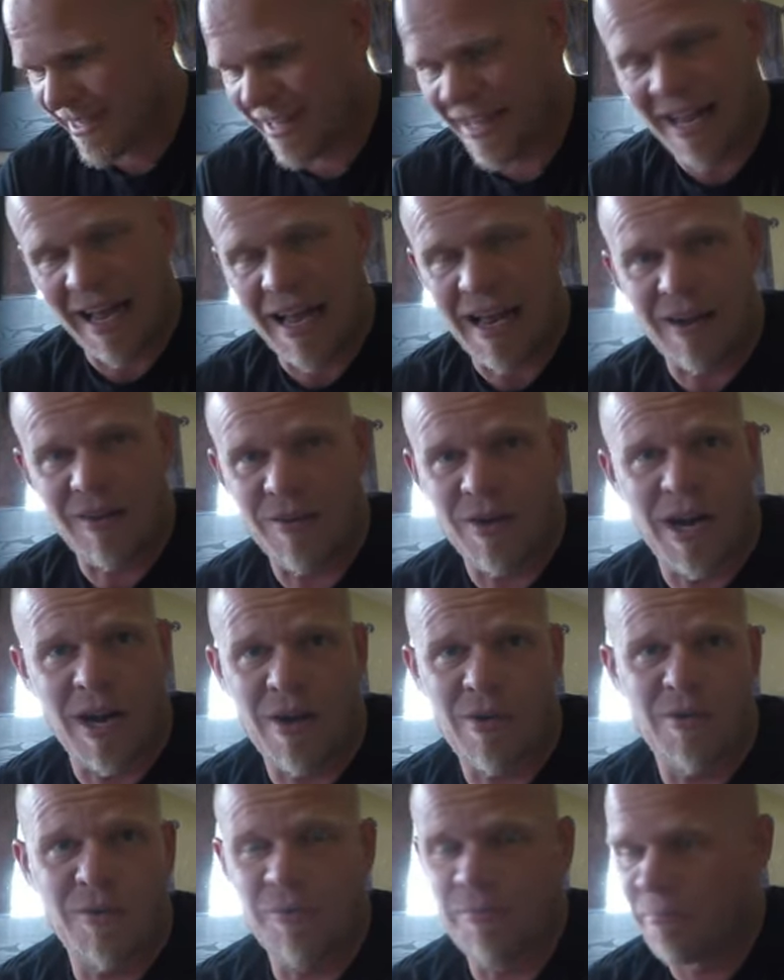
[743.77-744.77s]

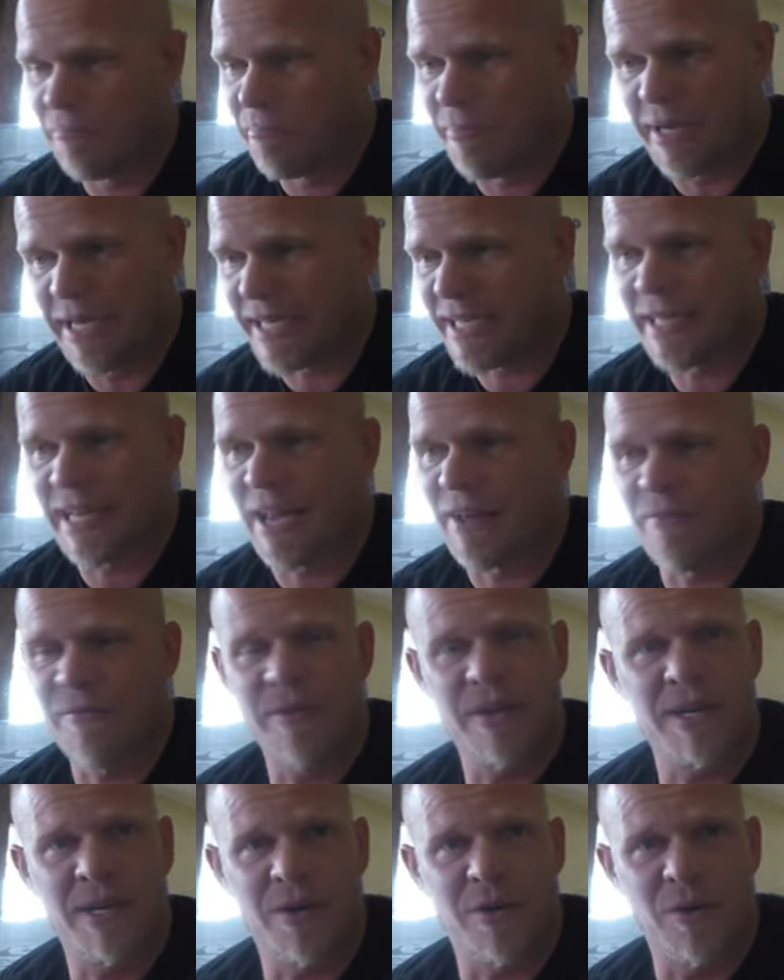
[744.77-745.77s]
how big that
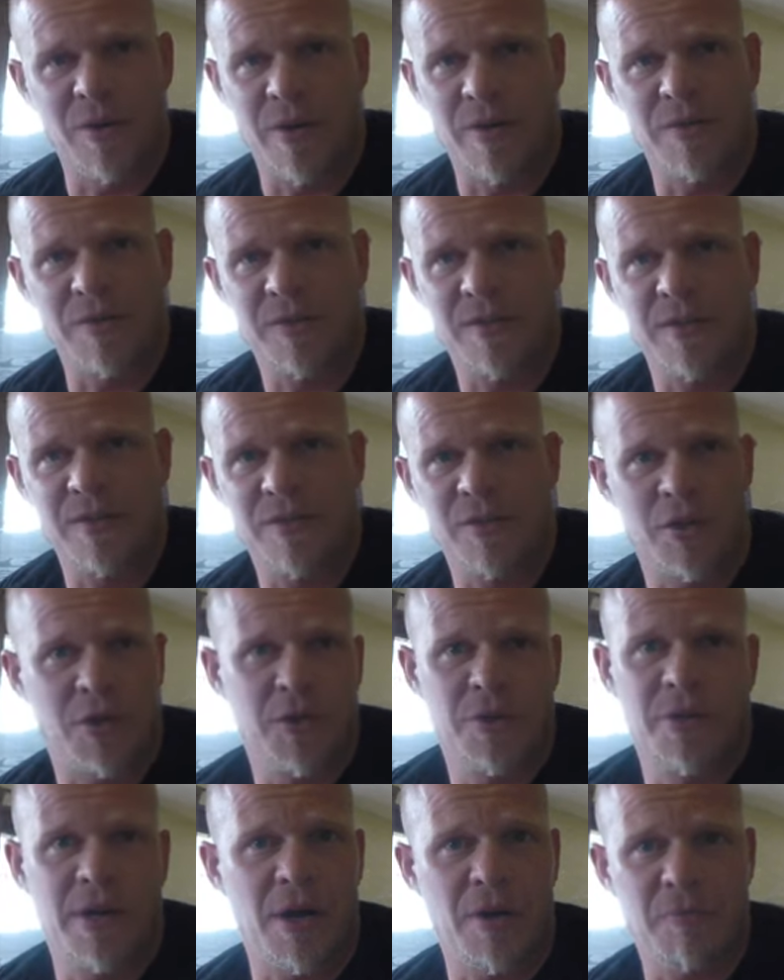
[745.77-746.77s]
video
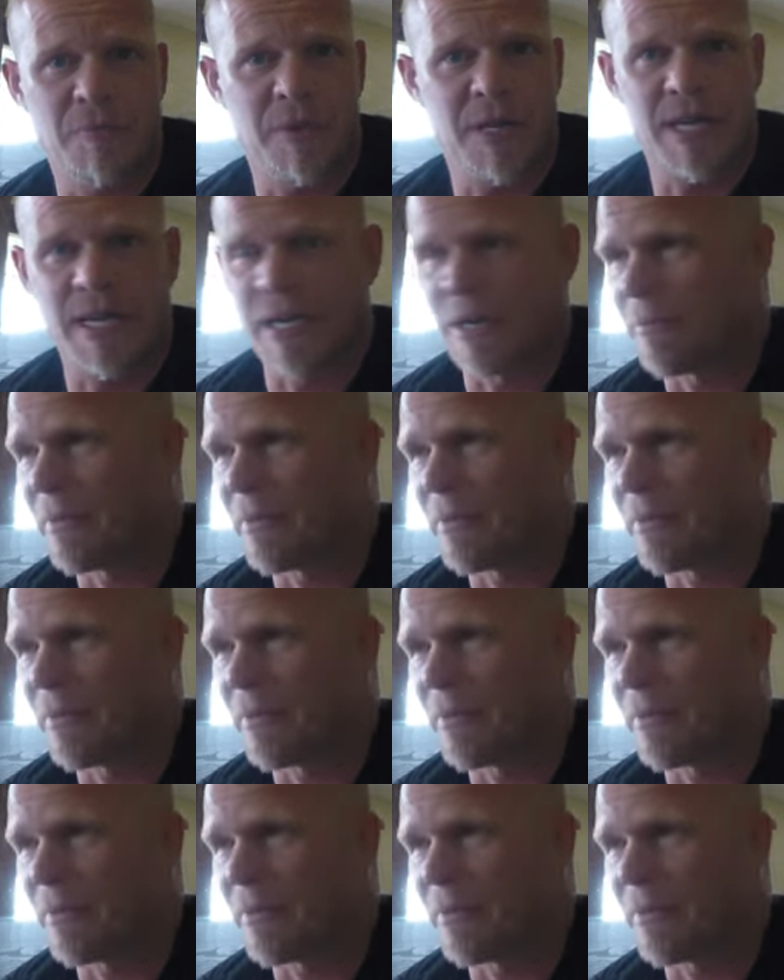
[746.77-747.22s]
turned out being.